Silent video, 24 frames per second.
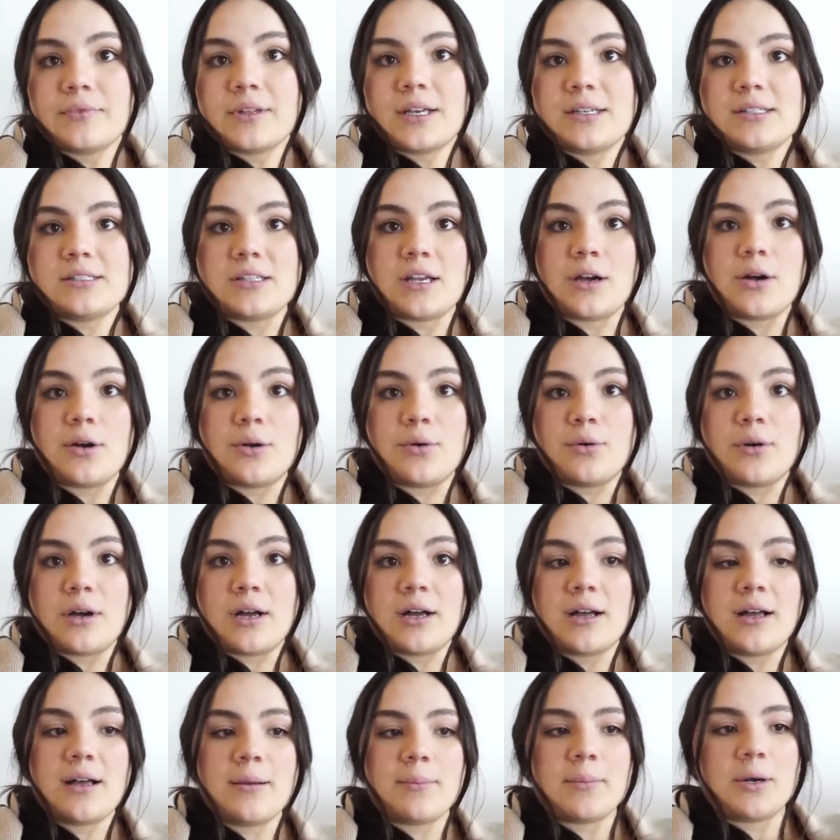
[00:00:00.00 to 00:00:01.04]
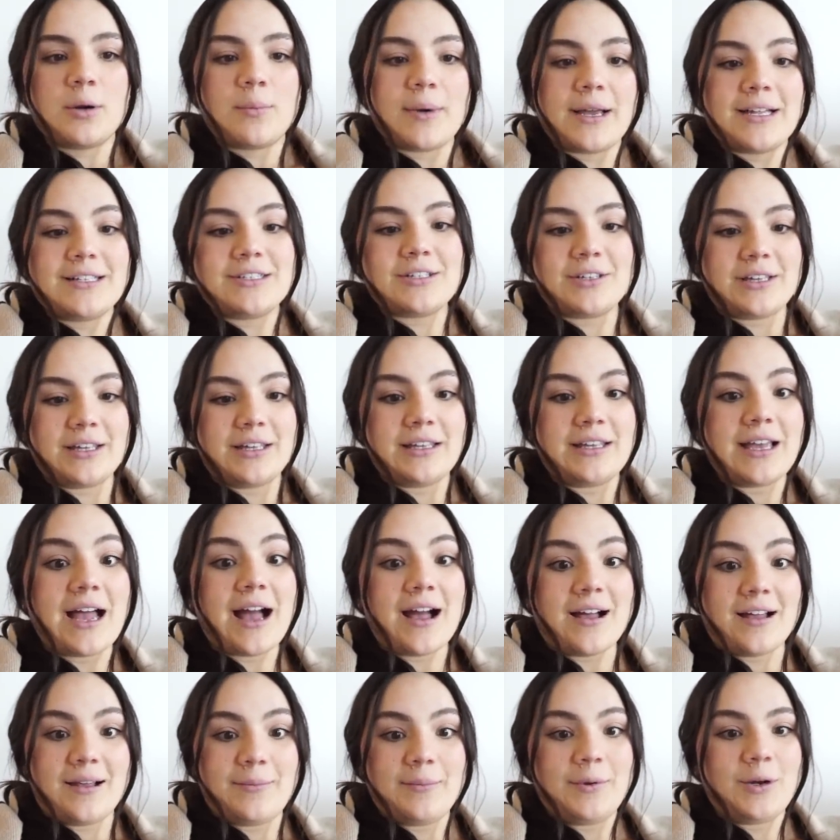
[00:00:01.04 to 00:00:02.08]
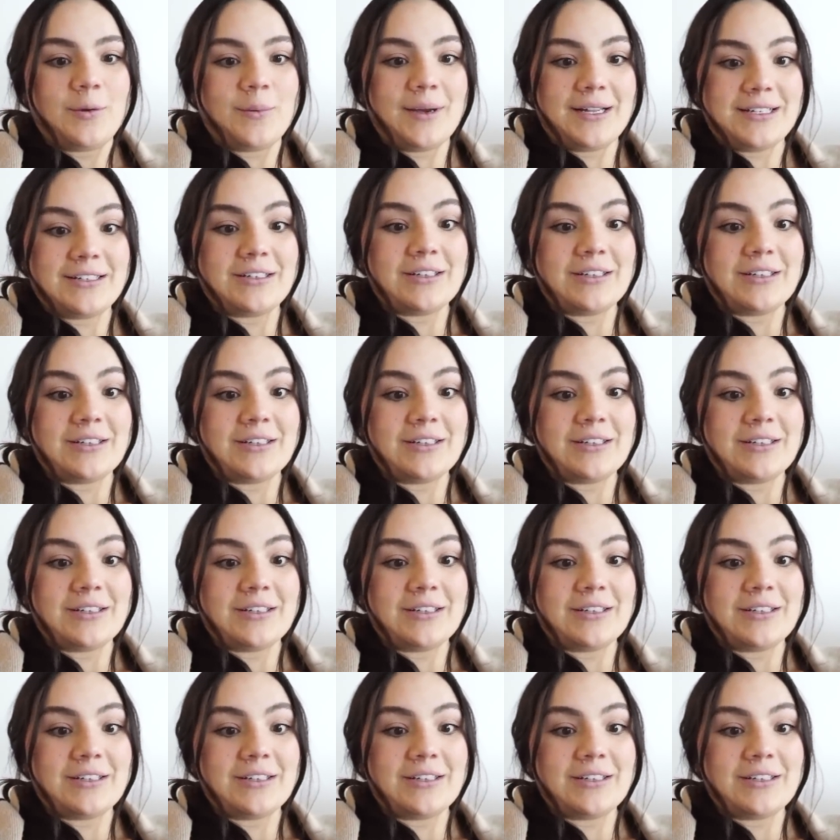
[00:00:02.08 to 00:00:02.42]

So I'm gonna wait